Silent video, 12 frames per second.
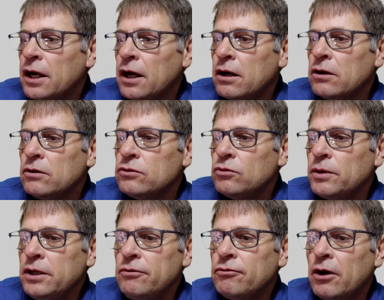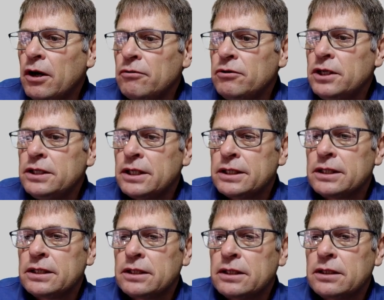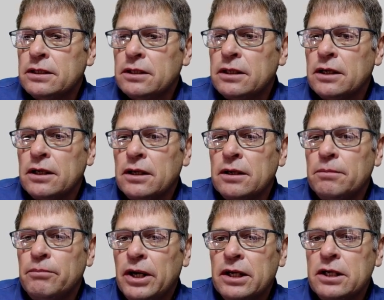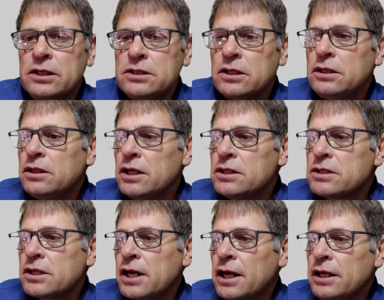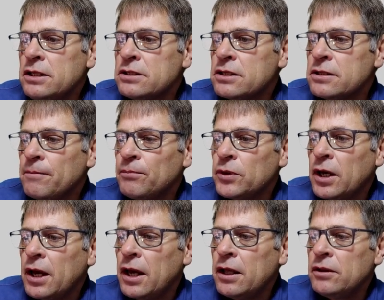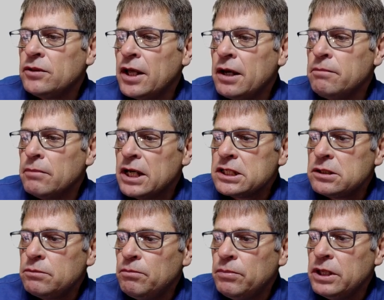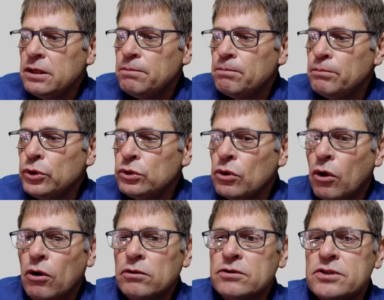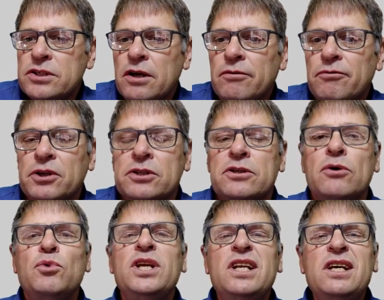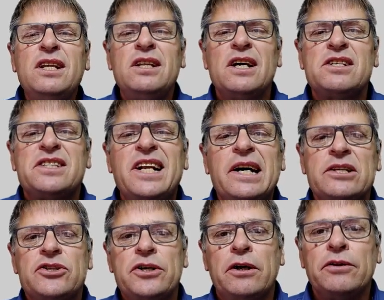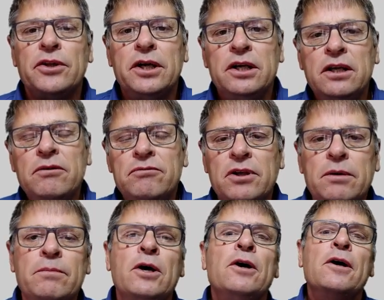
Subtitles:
our 25-liter buckets in this case, and they must be put on something. So we need a structure underneath them